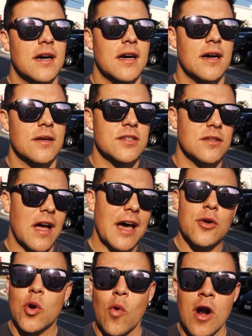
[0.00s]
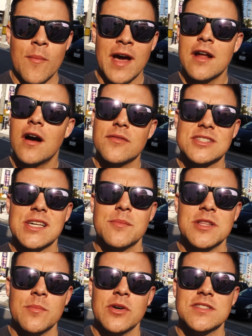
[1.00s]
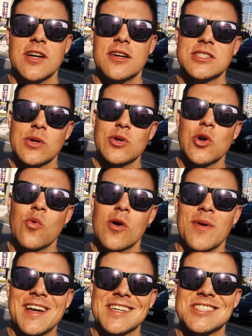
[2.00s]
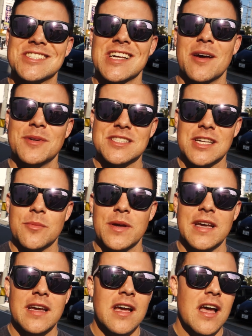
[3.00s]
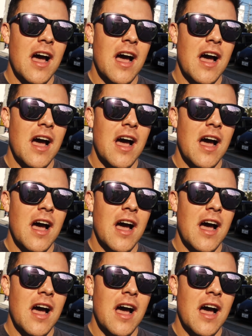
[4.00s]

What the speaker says: I don't know where I'm at. Obviously I'm in the military, so I don't know where my next assignment's gonna be.